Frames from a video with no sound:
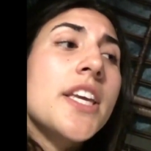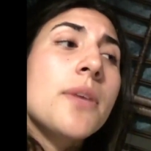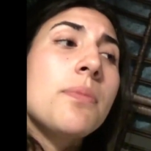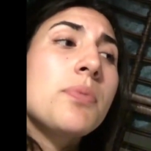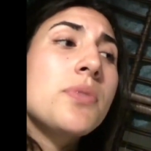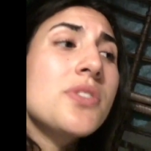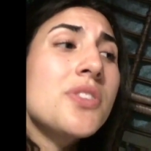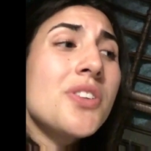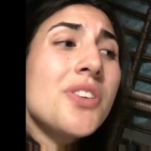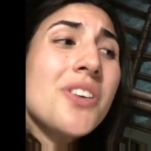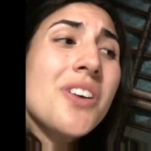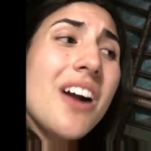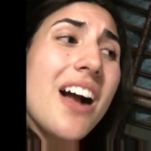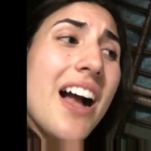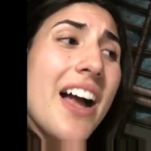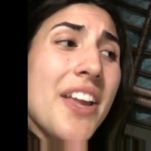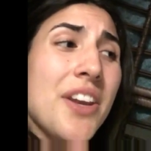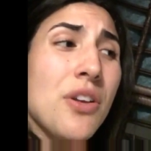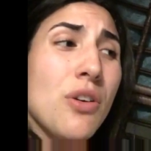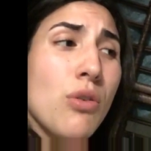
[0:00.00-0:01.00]
gibt nur
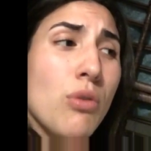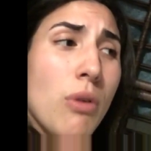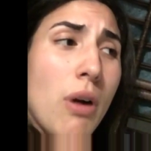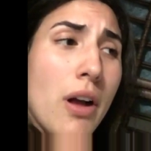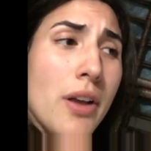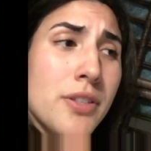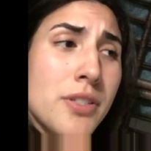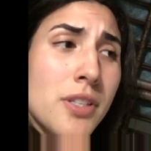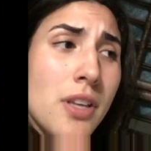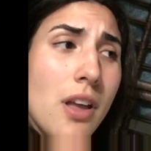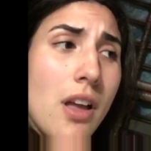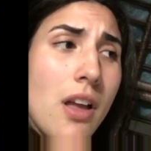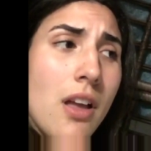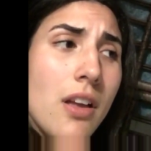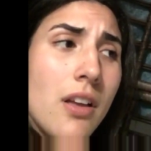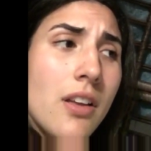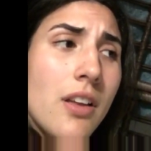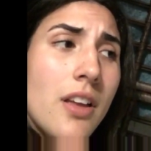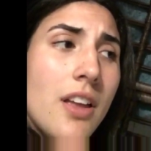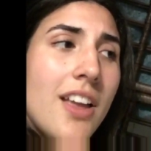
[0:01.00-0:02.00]
eine
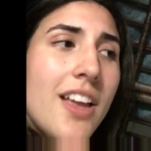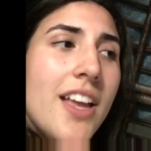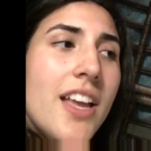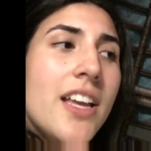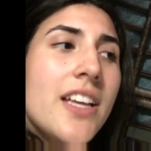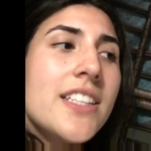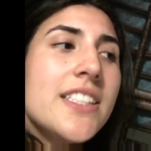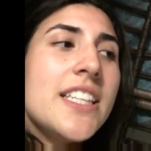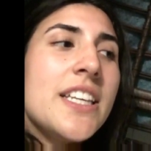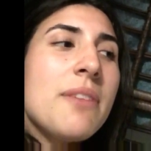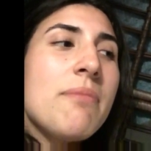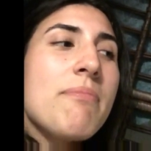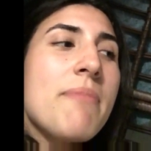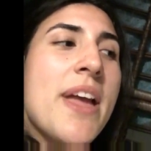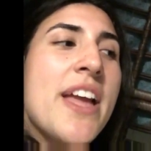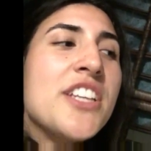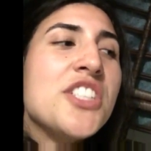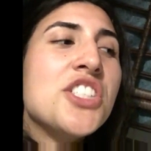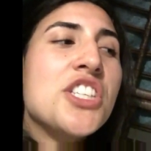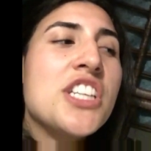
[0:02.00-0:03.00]
die
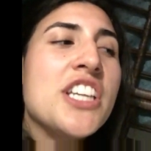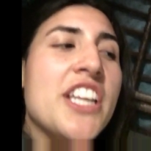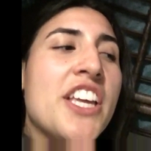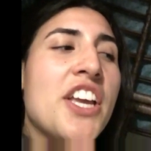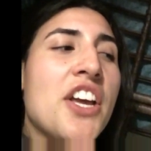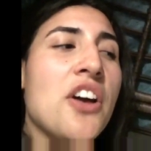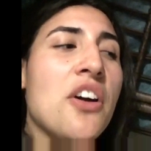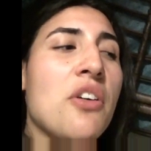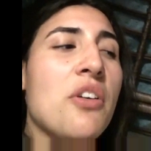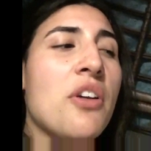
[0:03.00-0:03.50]
menschliche